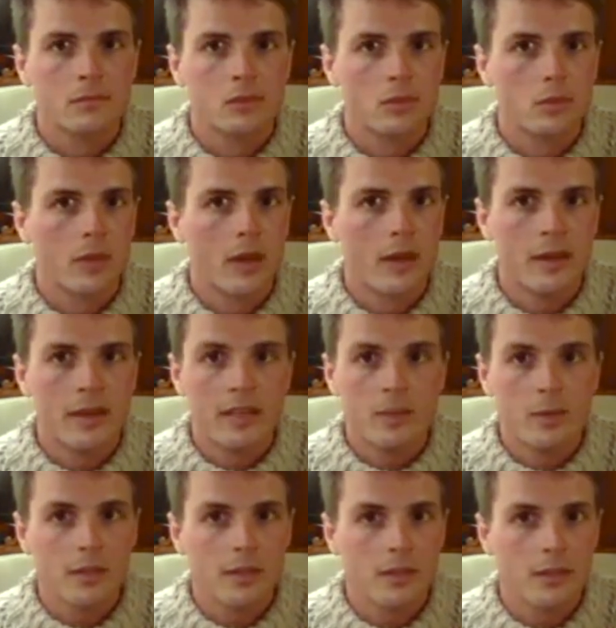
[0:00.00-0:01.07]
just without any
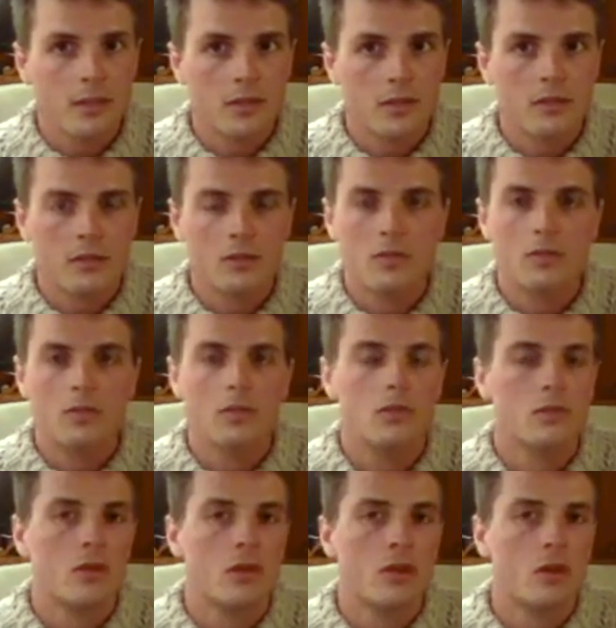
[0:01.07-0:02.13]

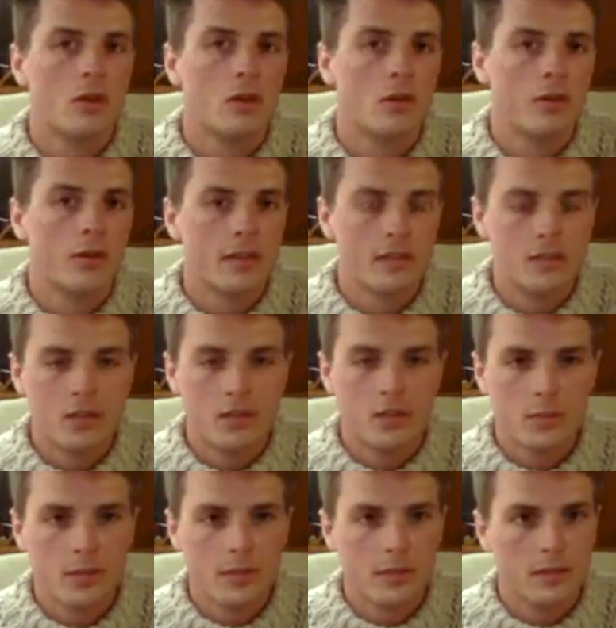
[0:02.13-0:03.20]
expectations or any
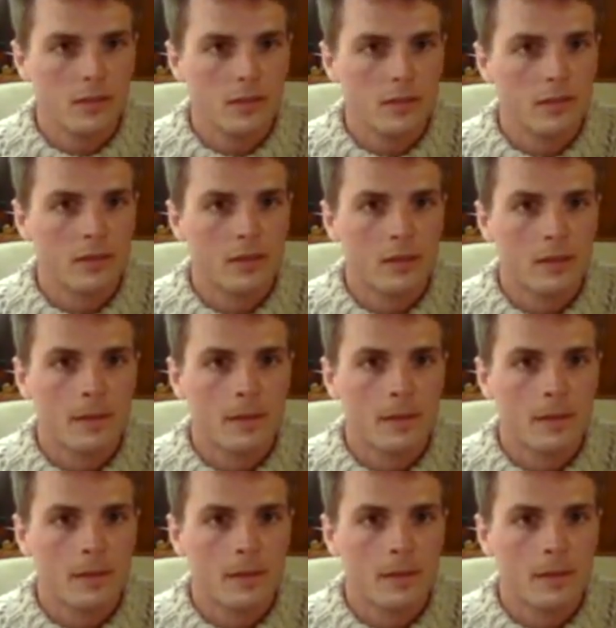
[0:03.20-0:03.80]
judgment